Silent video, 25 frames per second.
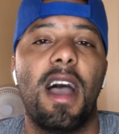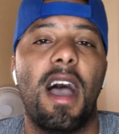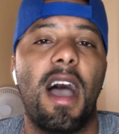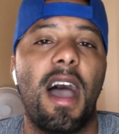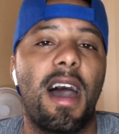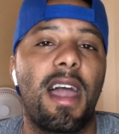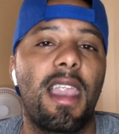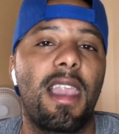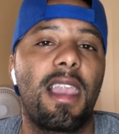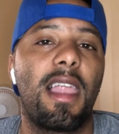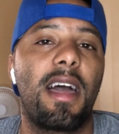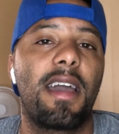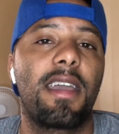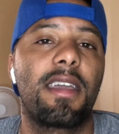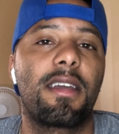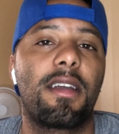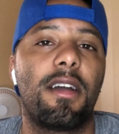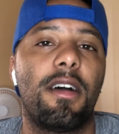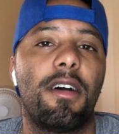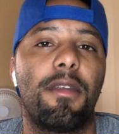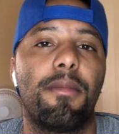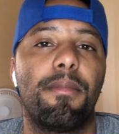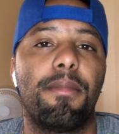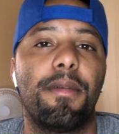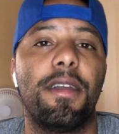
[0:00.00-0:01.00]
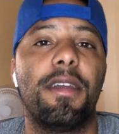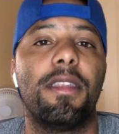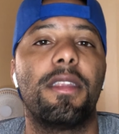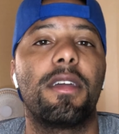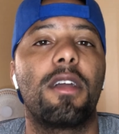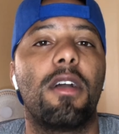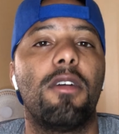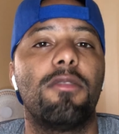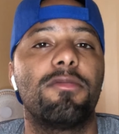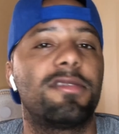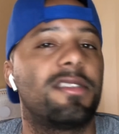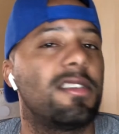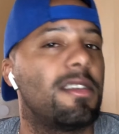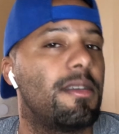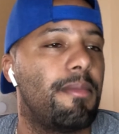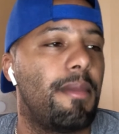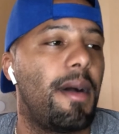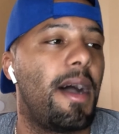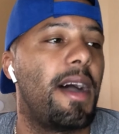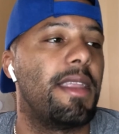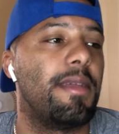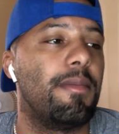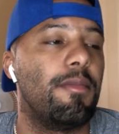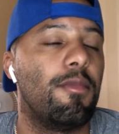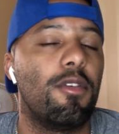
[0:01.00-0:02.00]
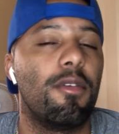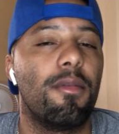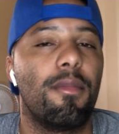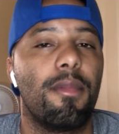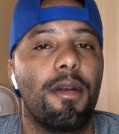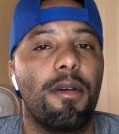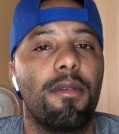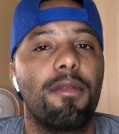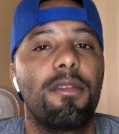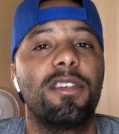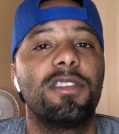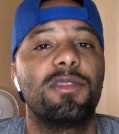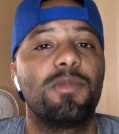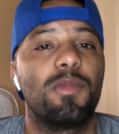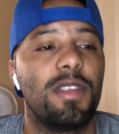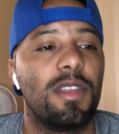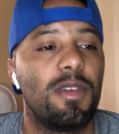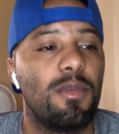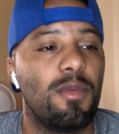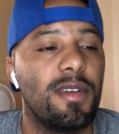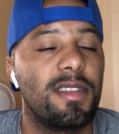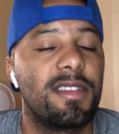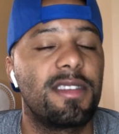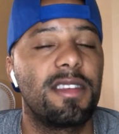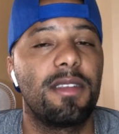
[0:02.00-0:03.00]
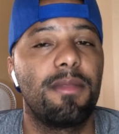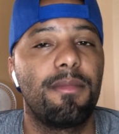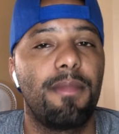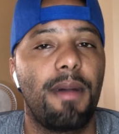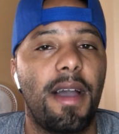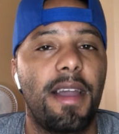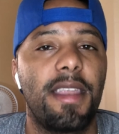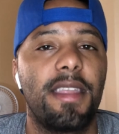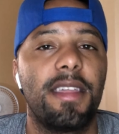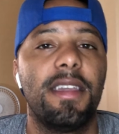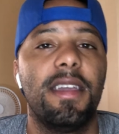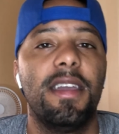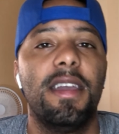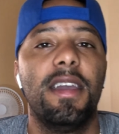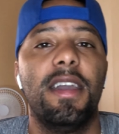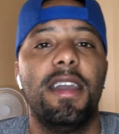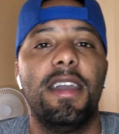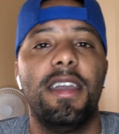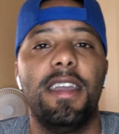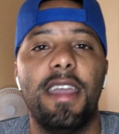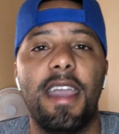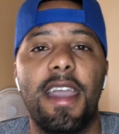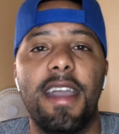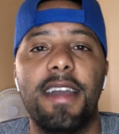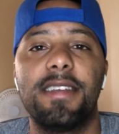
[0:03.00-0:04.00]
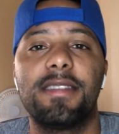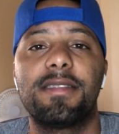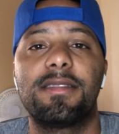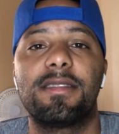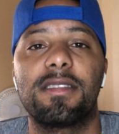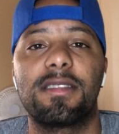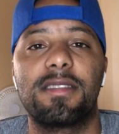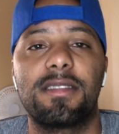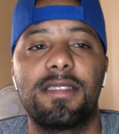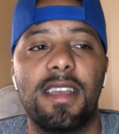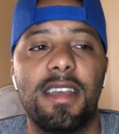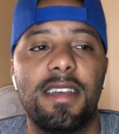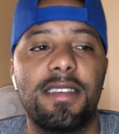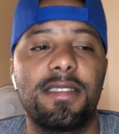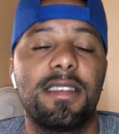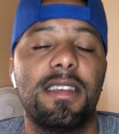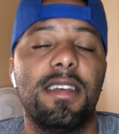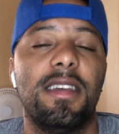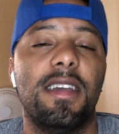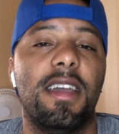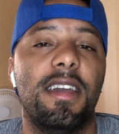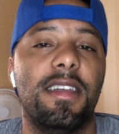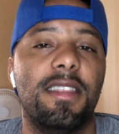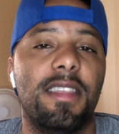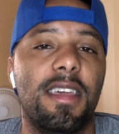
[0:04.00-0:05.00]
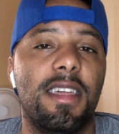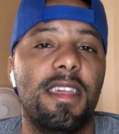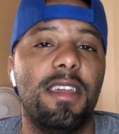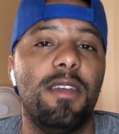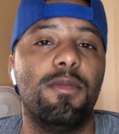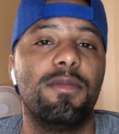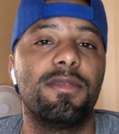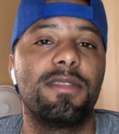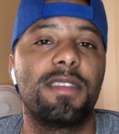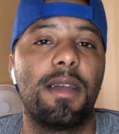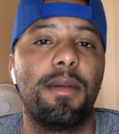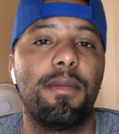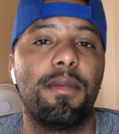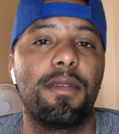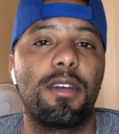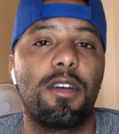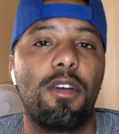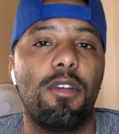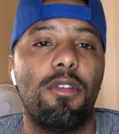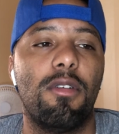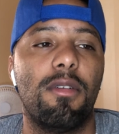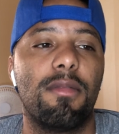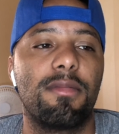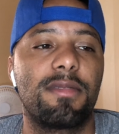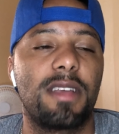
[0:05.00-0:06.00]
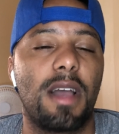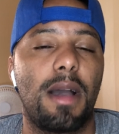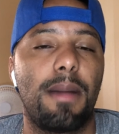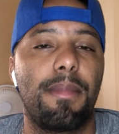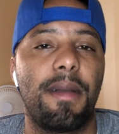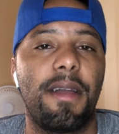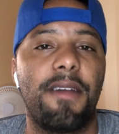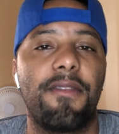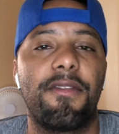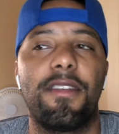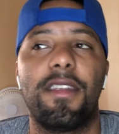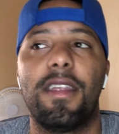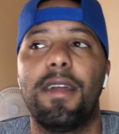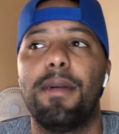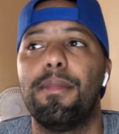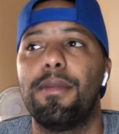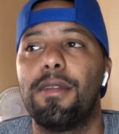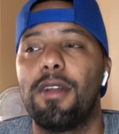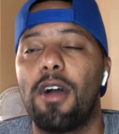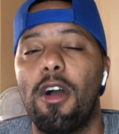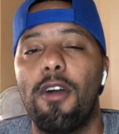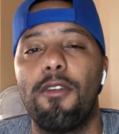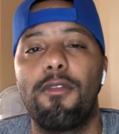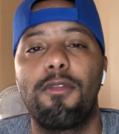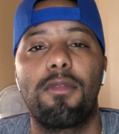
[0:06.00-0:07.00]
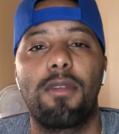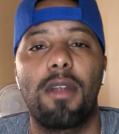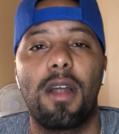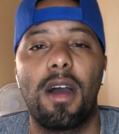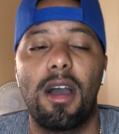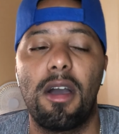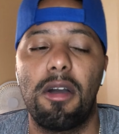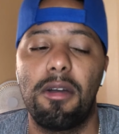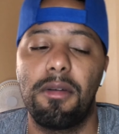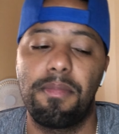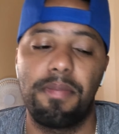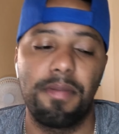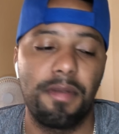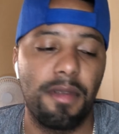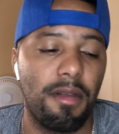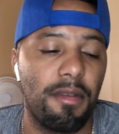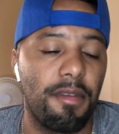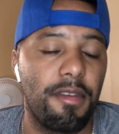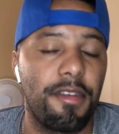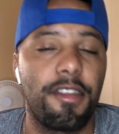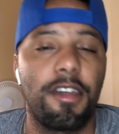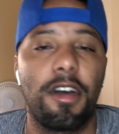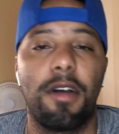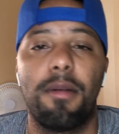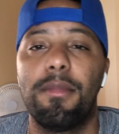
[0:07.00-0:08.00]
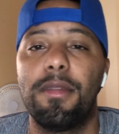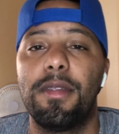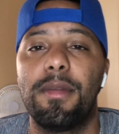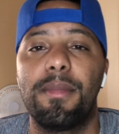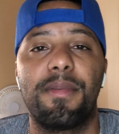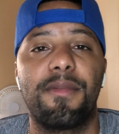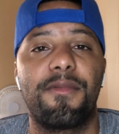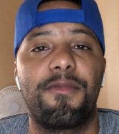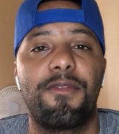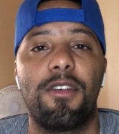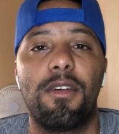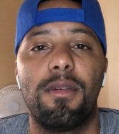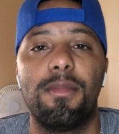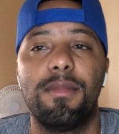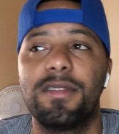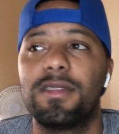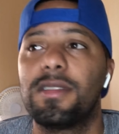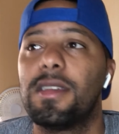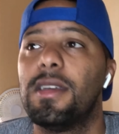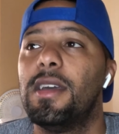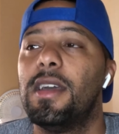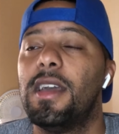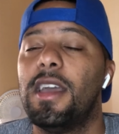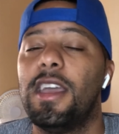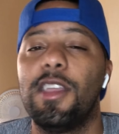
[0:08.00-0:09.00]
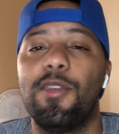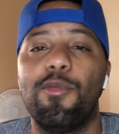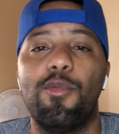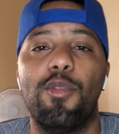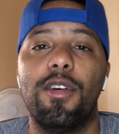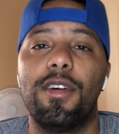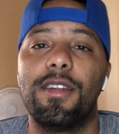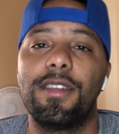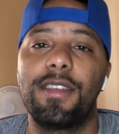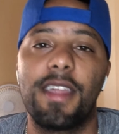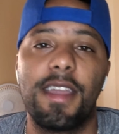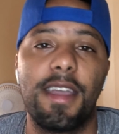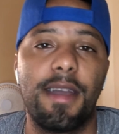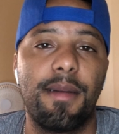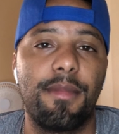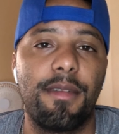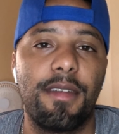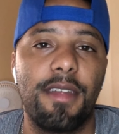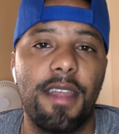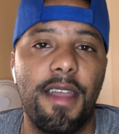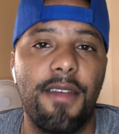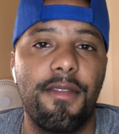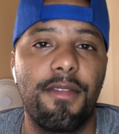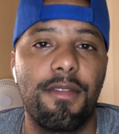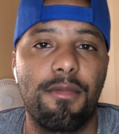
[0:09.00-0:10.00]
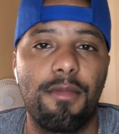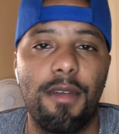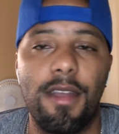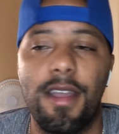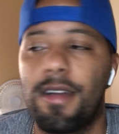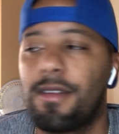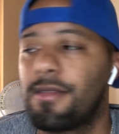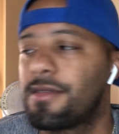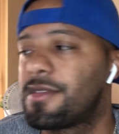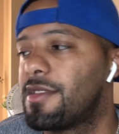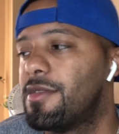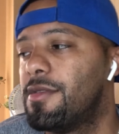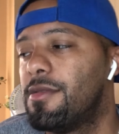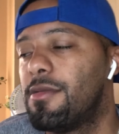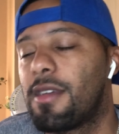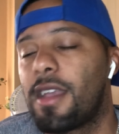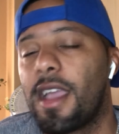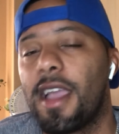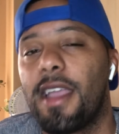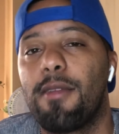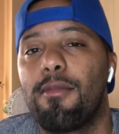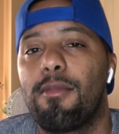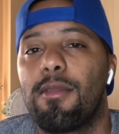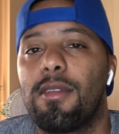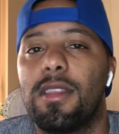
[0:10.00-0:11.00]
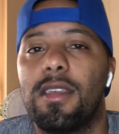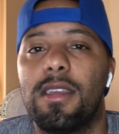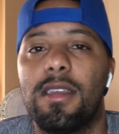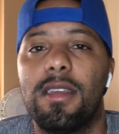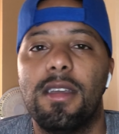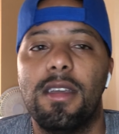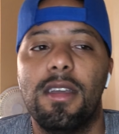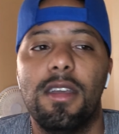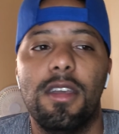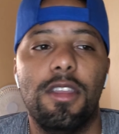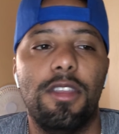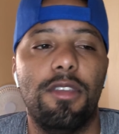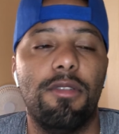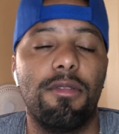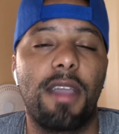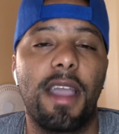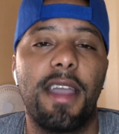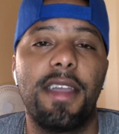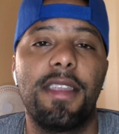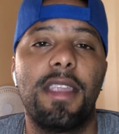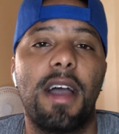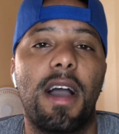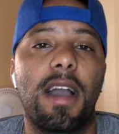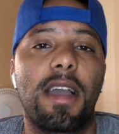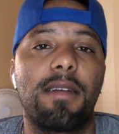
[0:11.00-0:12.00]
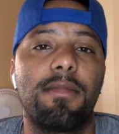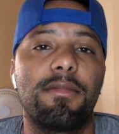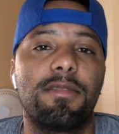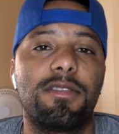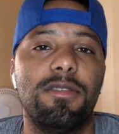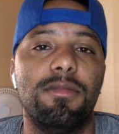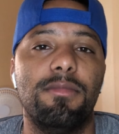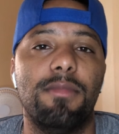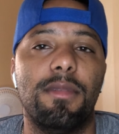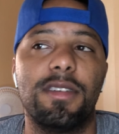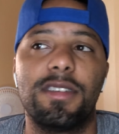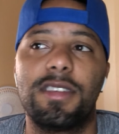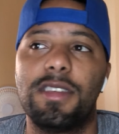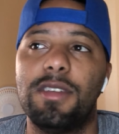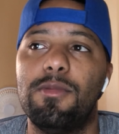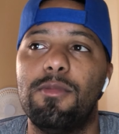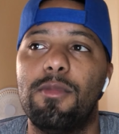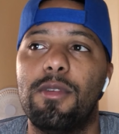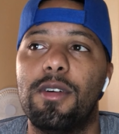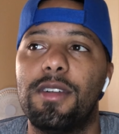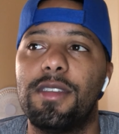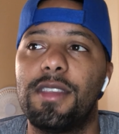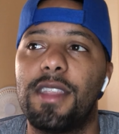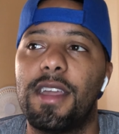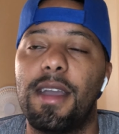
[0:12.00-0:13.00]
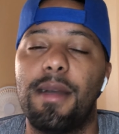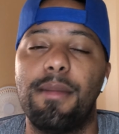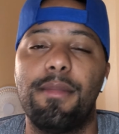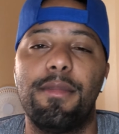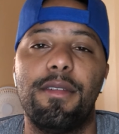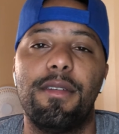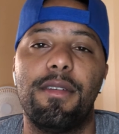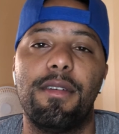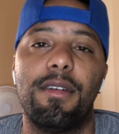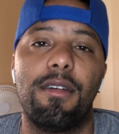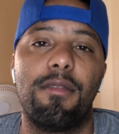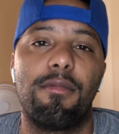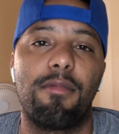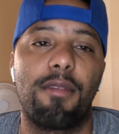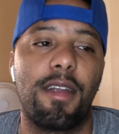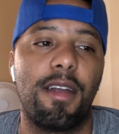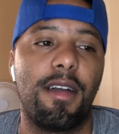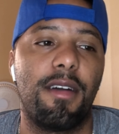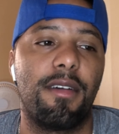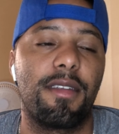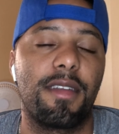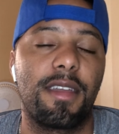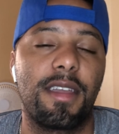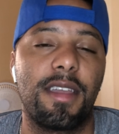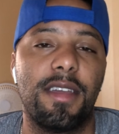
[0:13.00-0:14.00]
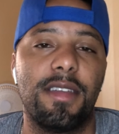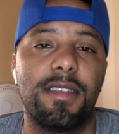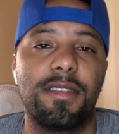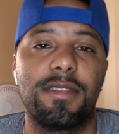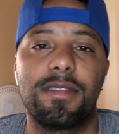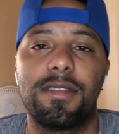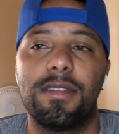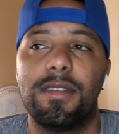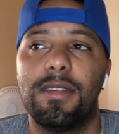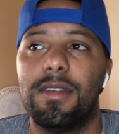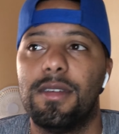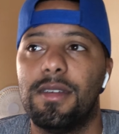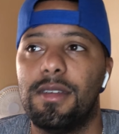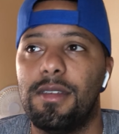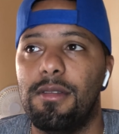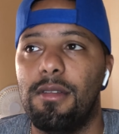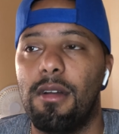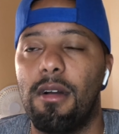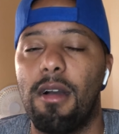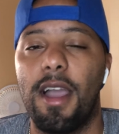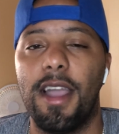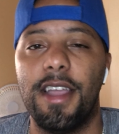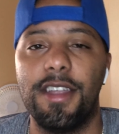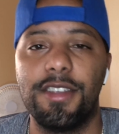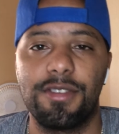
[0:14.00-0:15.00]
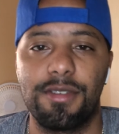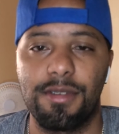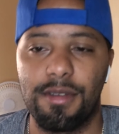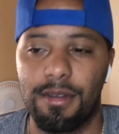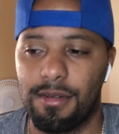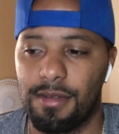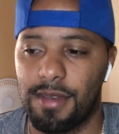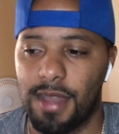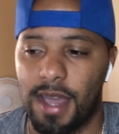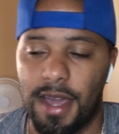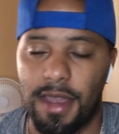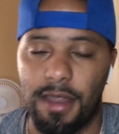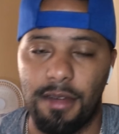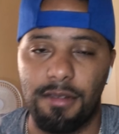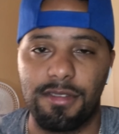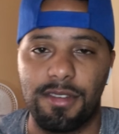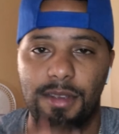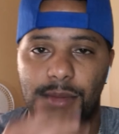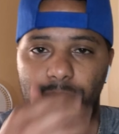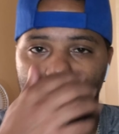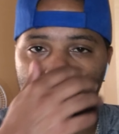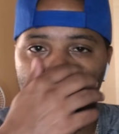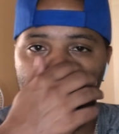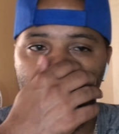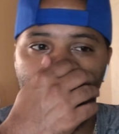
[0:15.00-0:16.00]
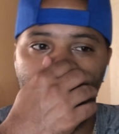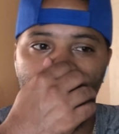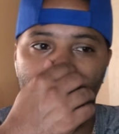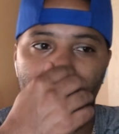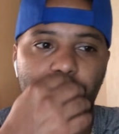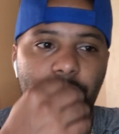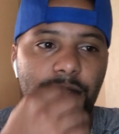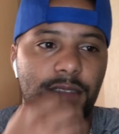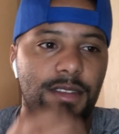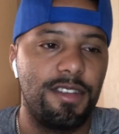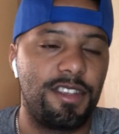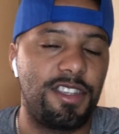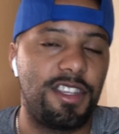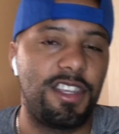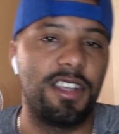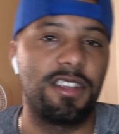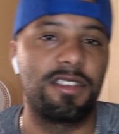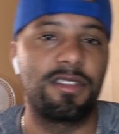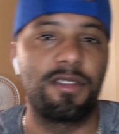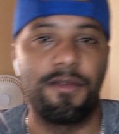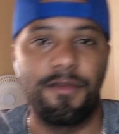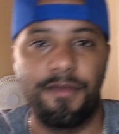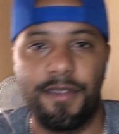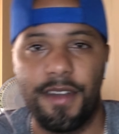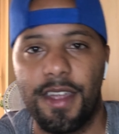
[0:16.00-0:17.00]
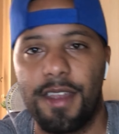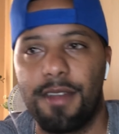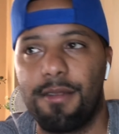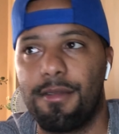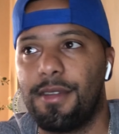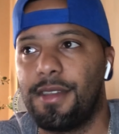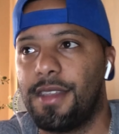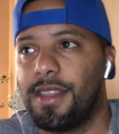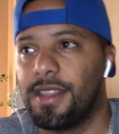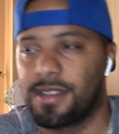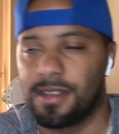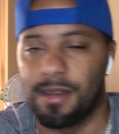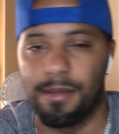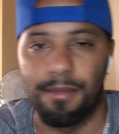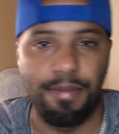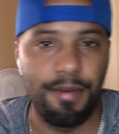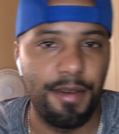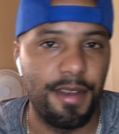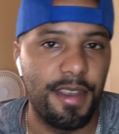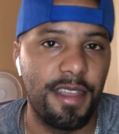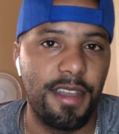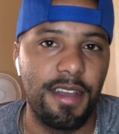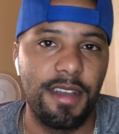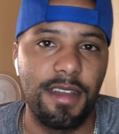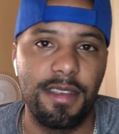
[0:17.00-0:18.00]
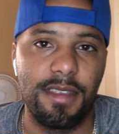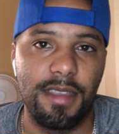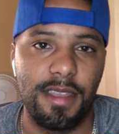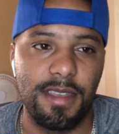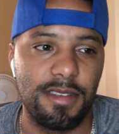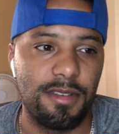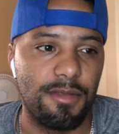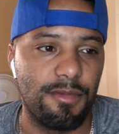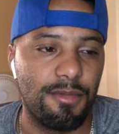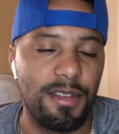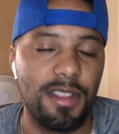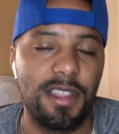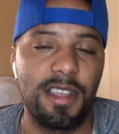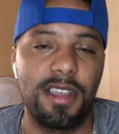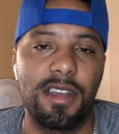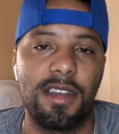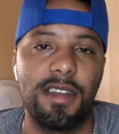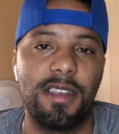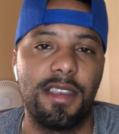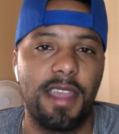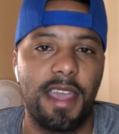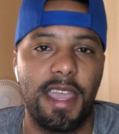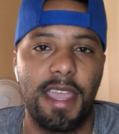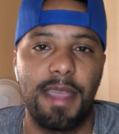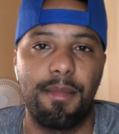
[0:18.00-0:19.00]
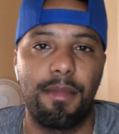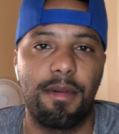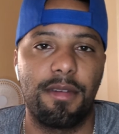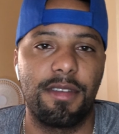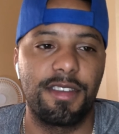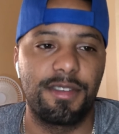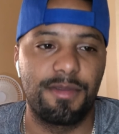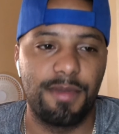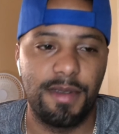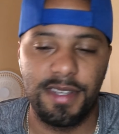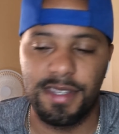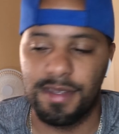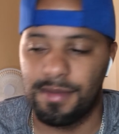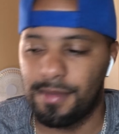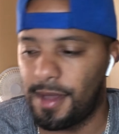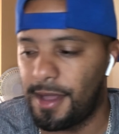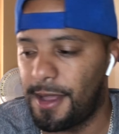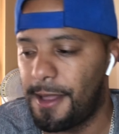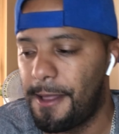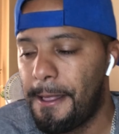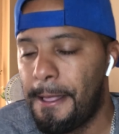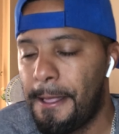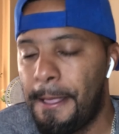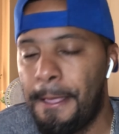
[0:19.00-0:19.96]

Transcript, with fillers: I like Conor Benn to go to the body more, bro. Because when he went to the body, he had success, and then he was able to go up top after that. But overall, he put on a dominant performance. He won damn near every round, so you can't really you can't knock him too much. He won damn near a round against you know Adrian Granados, a proven chiseled veteran. That's a pretty good. That's a really good name on his resume.